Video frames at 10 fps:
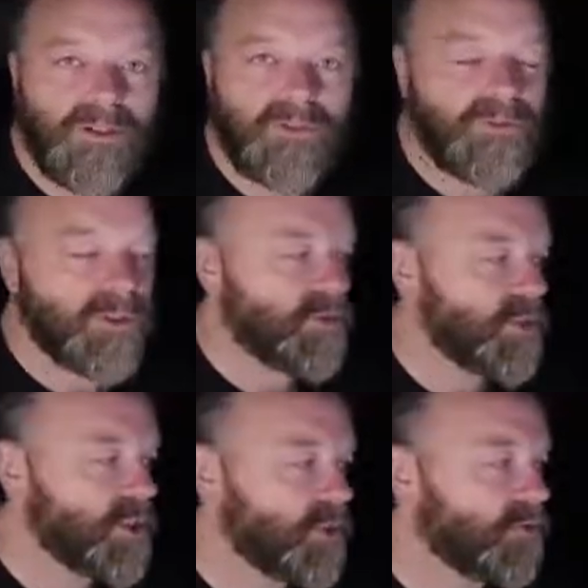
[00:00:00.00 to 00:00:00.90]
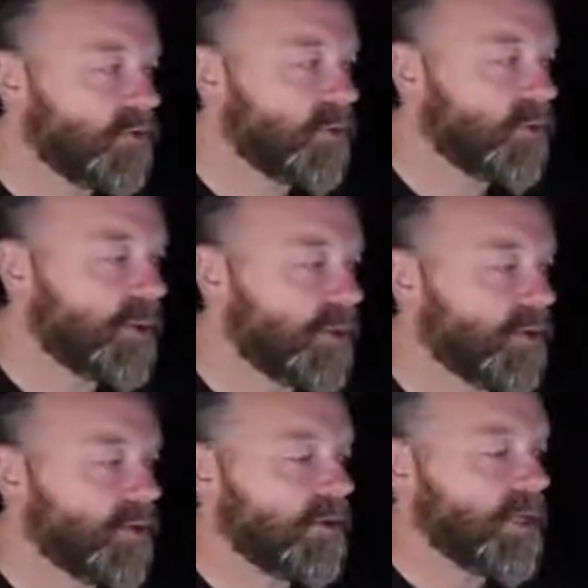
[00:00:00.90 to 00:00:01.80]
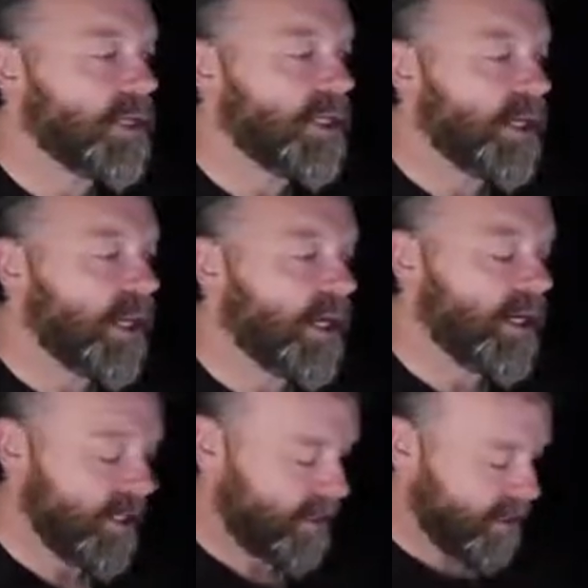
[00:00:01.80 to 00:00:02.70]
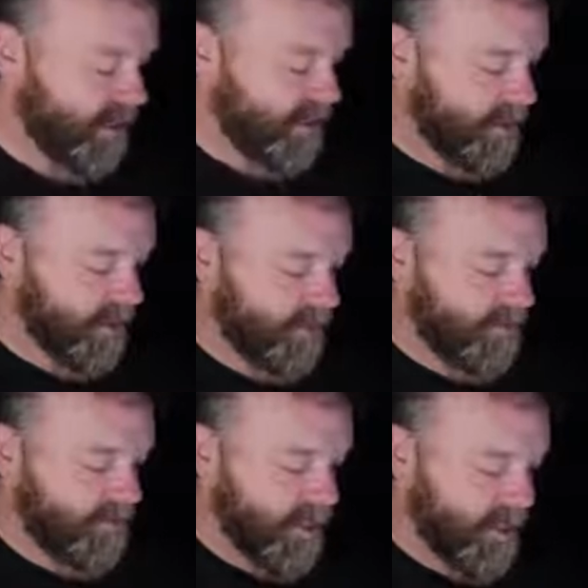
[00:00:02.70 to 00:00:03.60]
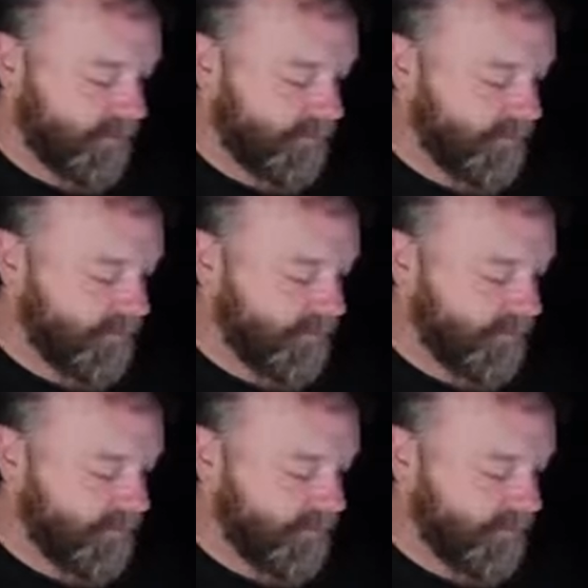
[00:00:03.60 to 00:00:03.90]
your first question for you. And so let's go